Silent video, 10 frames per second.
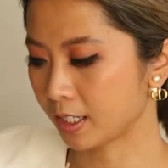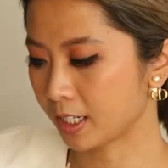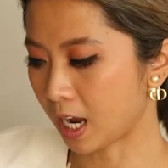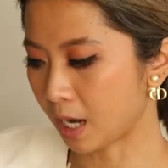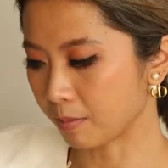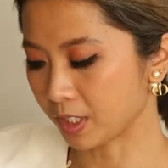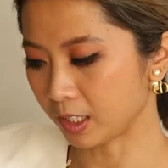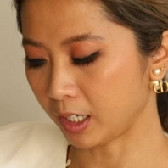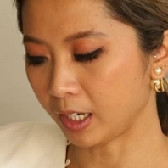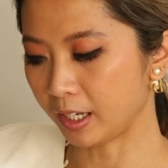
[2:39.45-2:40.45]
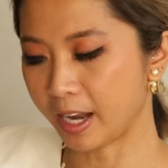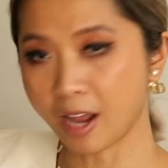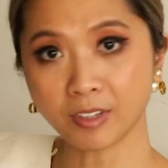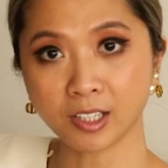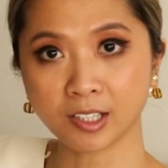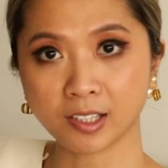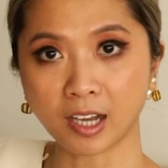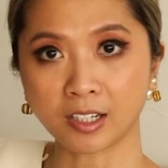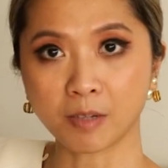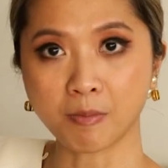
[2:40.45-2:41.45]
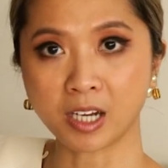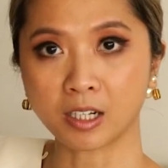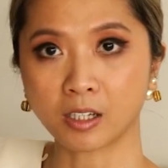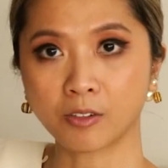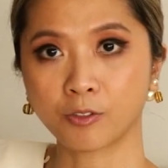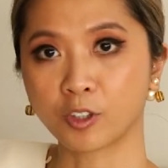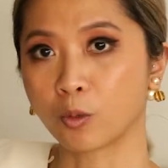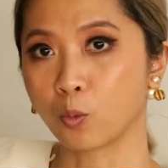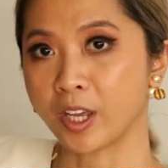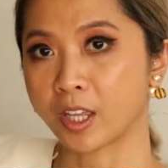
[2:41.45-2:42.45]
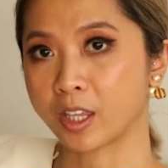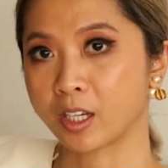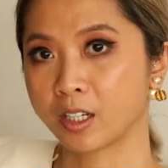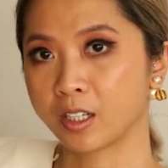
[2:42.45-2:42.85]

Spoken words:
times 11 centimeter for the width.